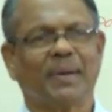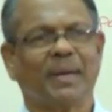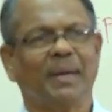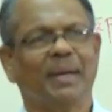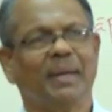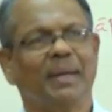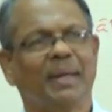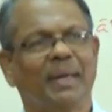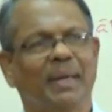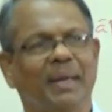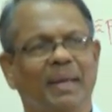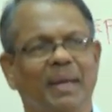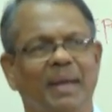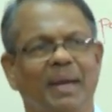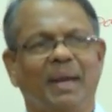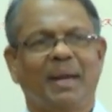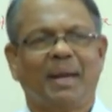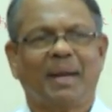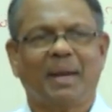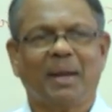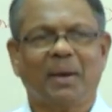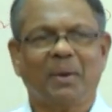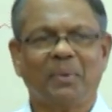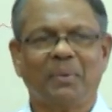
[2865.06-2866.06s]
Put it
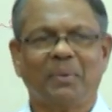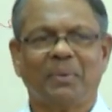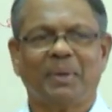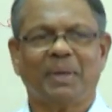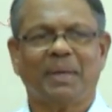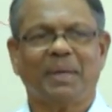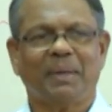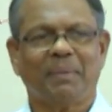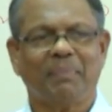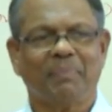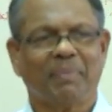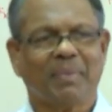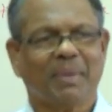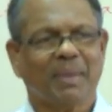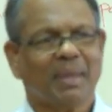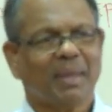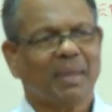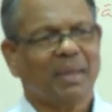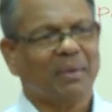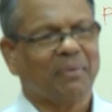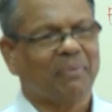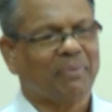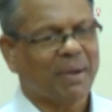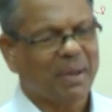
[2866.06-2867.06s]
differently. Now,